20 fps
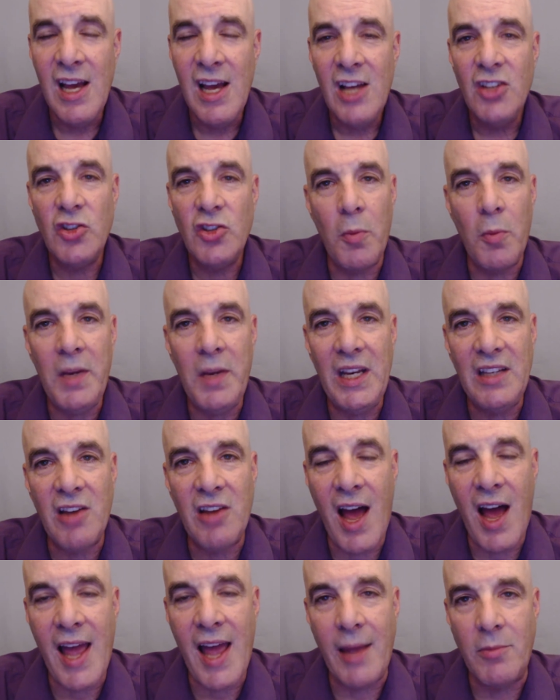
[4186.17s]
So many
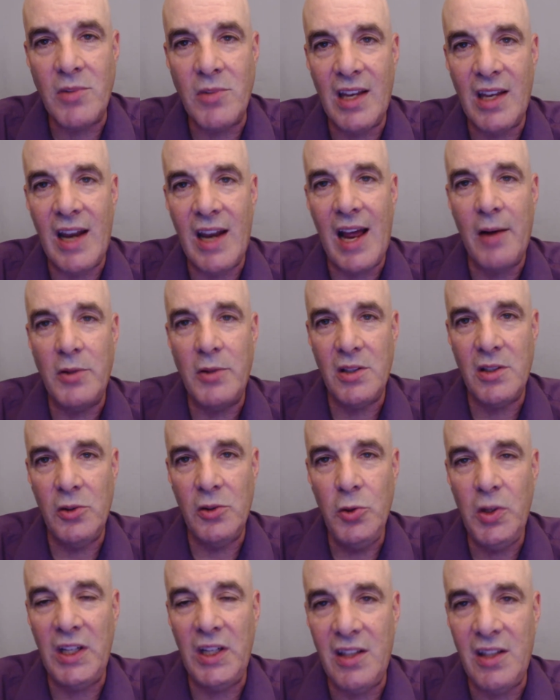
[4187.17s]
times, and I was
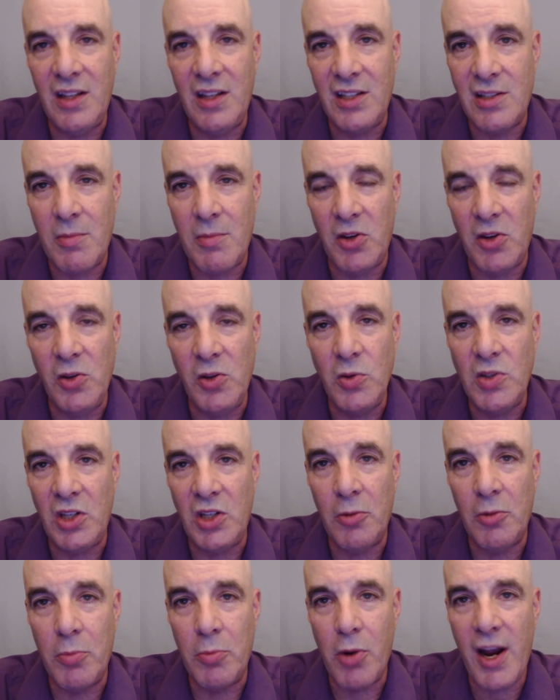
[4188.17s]
alluding to this about using
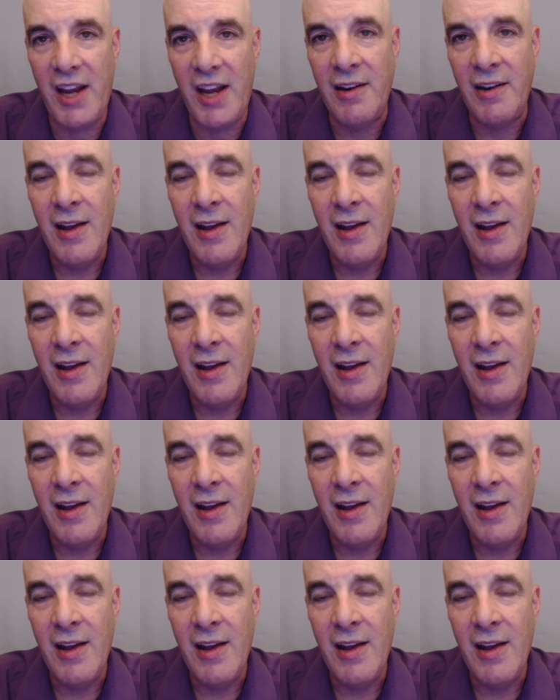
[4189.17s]
your brain,